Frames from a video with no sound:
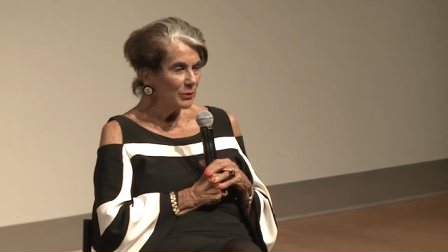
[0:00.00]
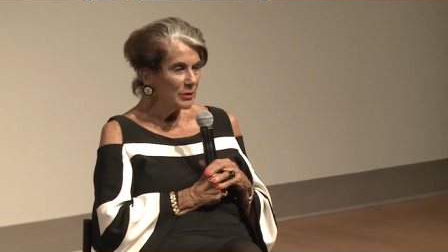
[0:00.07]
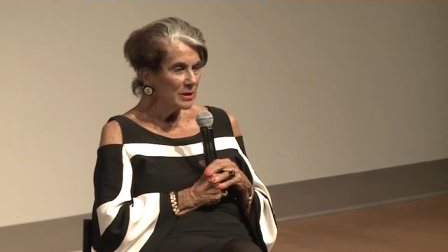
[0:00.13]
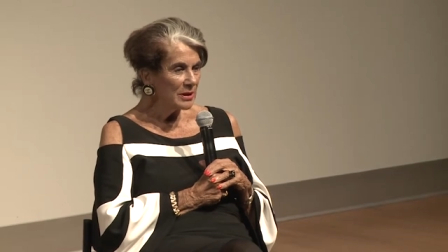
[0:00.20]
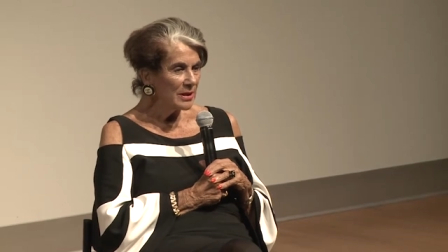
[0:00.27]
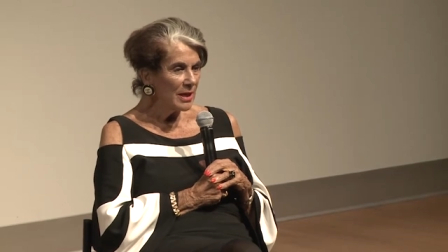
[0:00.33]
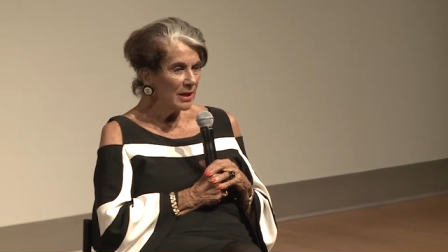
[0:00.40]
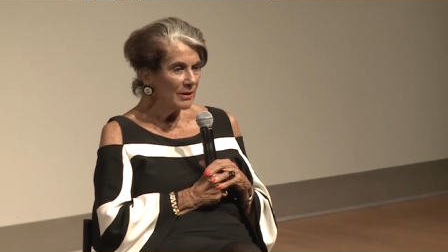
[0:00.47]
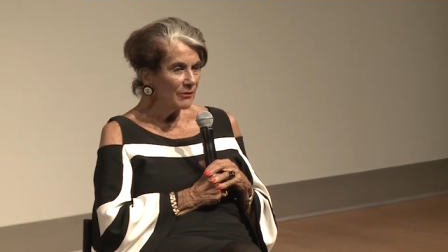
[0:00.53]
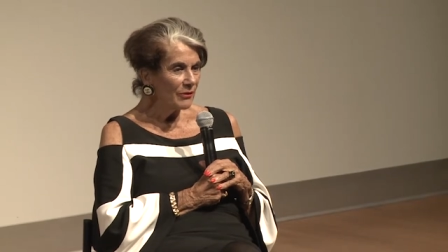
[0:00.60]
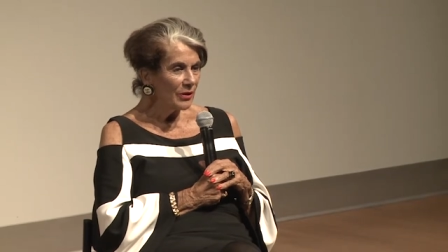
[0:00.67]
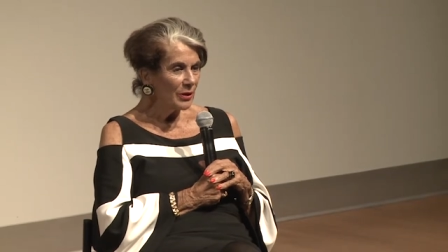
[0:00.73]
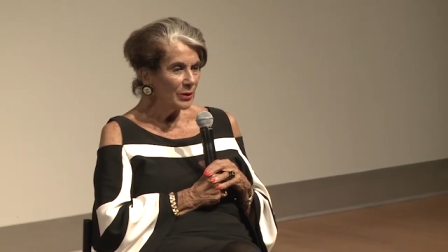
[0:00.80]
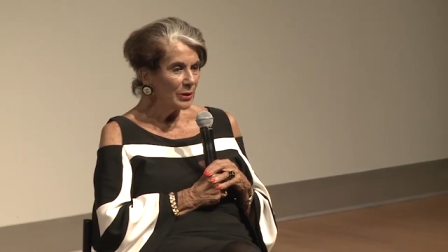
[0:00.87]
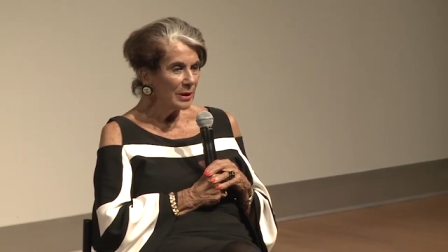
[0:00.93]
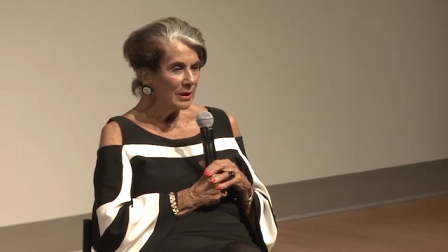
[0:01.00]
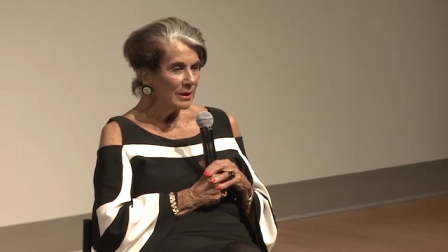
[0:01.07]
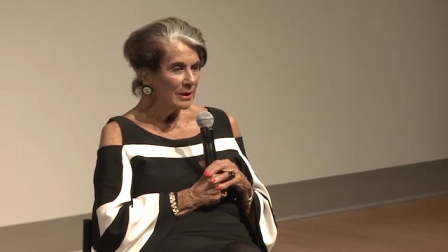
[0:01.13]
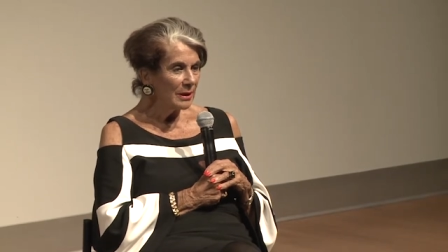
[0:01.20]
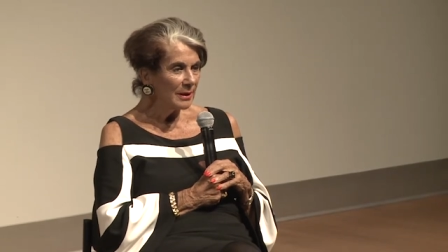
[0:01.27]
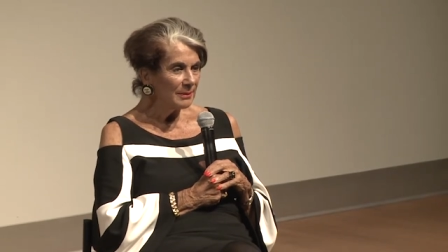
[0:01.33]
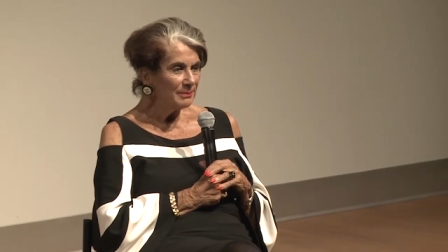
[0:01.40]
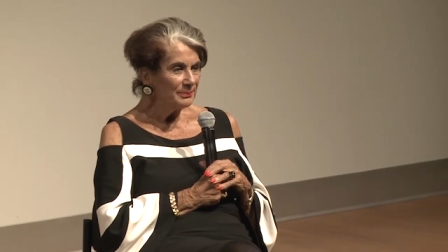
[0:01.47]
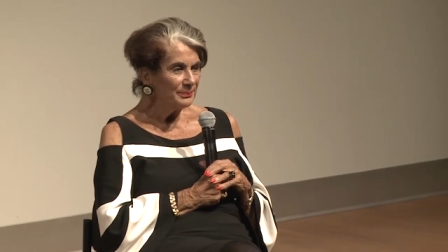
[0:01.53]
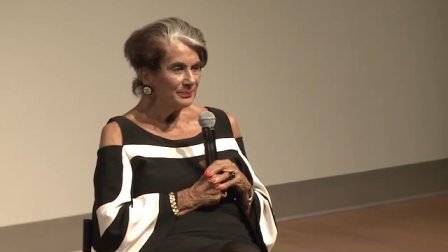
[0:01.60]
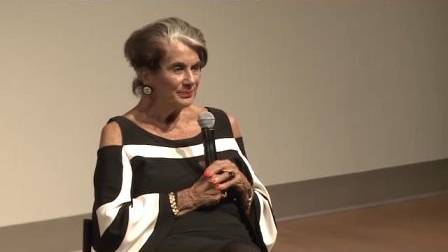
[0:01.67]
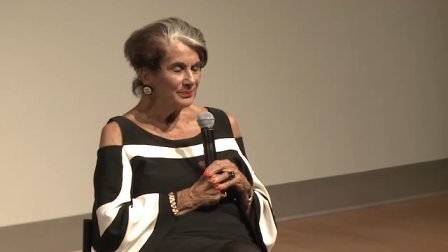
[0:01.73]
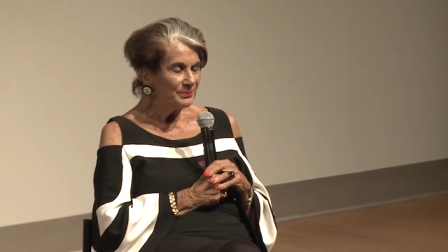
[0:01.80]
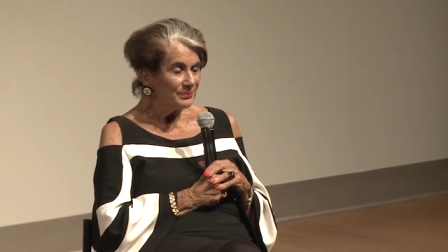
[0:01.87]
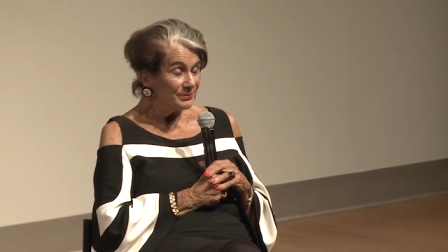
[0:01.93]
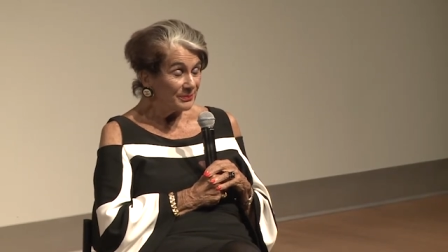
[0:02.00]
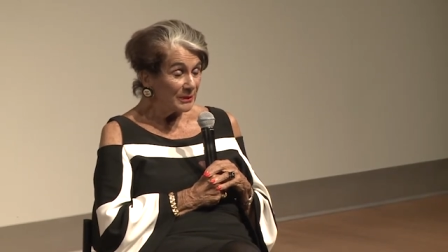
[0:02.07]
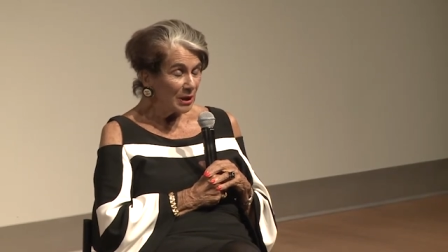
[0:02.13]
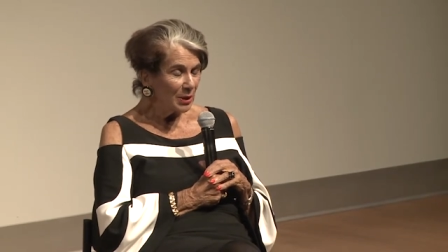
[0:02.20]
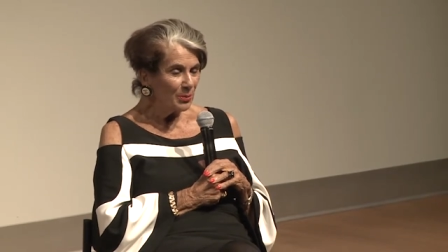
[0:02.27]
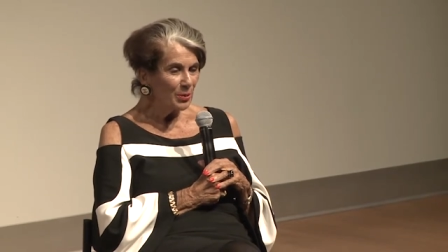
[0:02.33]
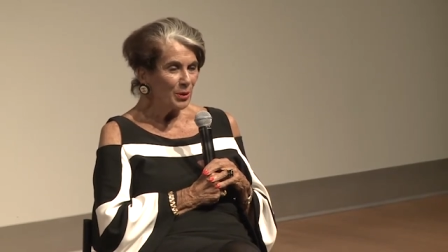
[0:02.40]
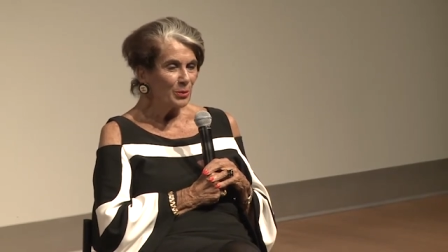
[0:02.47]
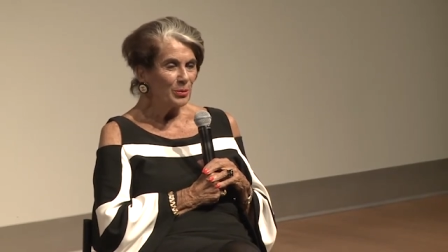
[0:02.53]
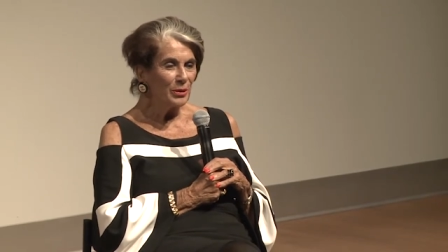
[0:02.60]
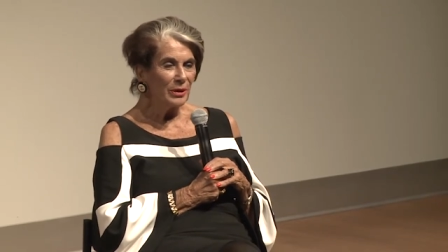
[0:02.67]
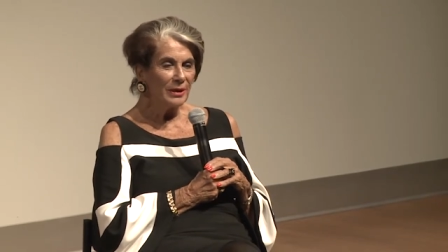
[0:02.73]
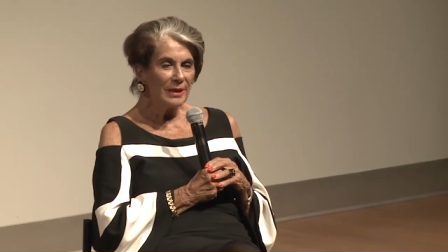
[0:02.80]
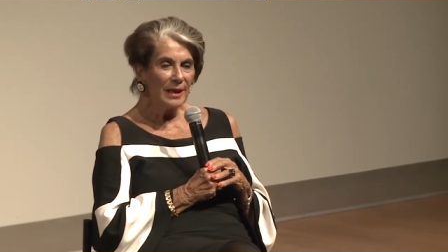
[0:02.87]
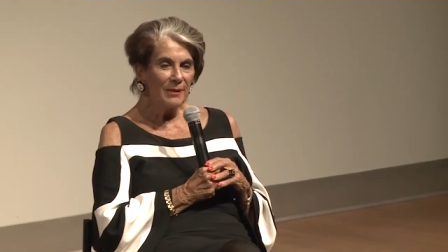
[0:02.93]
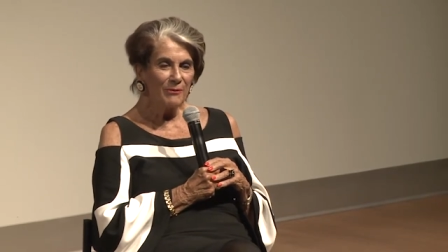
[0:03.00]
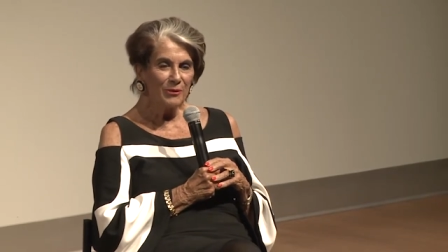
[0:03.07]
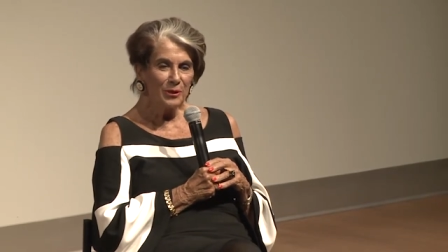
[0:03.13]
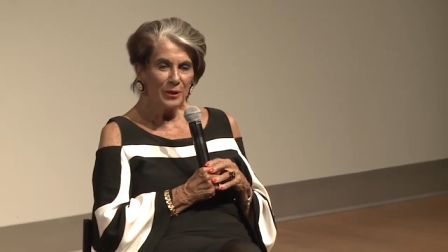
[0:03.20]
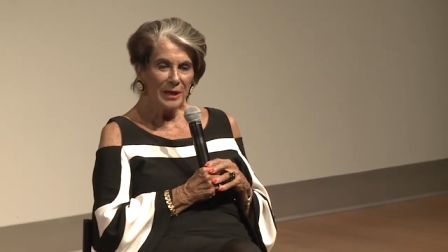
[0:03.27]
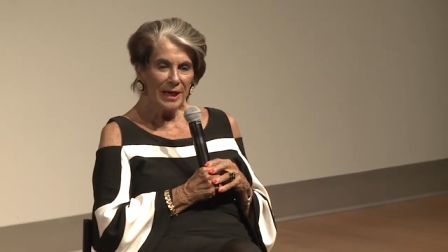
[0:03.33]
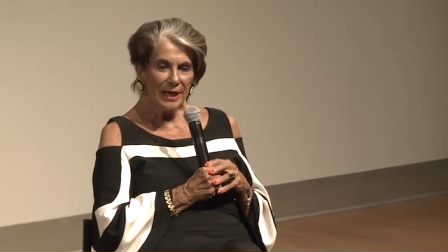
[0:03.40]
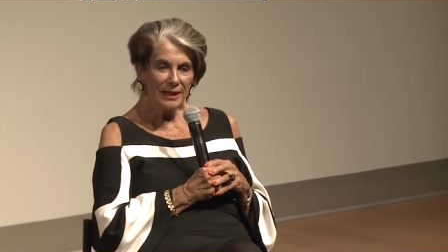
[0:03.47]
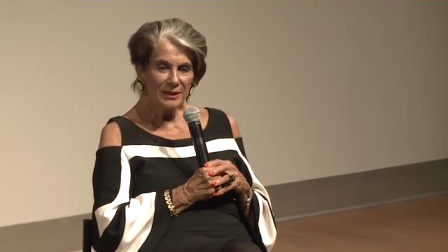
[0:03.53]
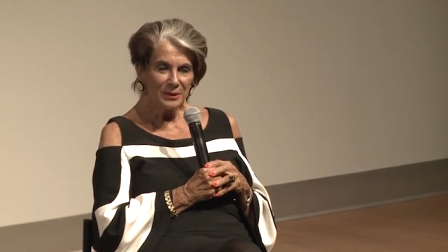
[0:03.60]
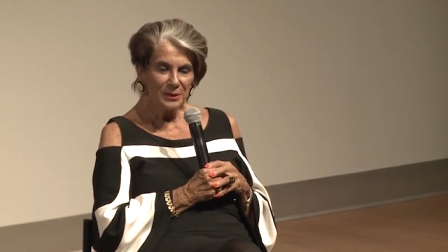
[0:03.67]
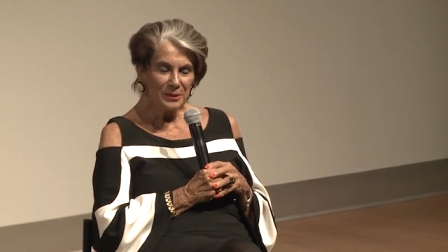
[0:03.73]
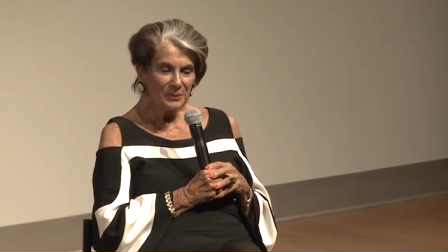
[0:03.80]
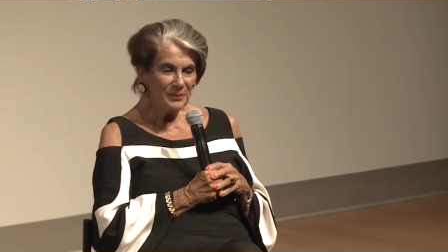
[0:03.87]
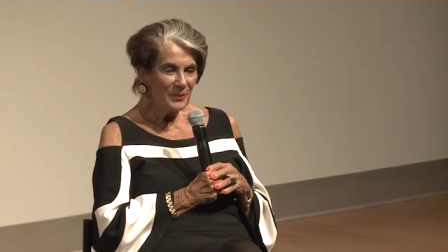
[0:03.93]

was not a very appropriate name for an actor.